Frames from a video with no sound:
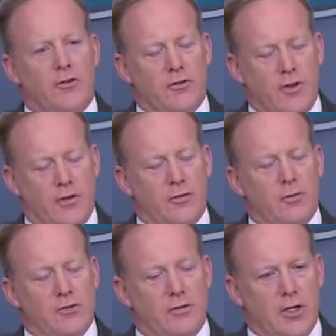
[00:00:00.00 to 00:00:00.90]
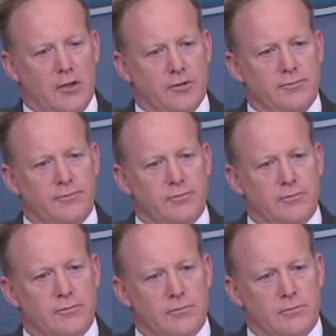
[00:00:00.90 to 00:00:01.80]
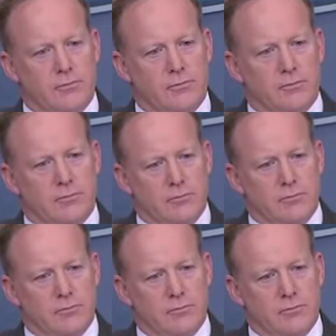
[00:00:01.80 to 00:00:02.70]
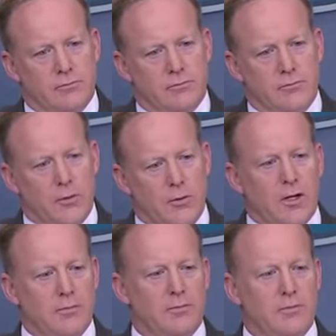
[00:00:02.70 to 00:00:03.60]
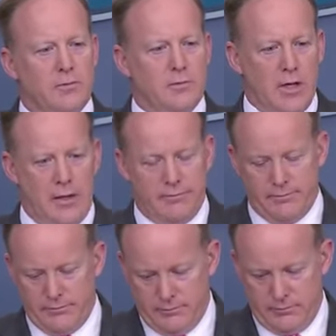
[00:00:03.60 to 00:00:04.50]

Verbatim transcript: an unsuccessful missile launch. Okay, thank you. You're welcome. Glenn.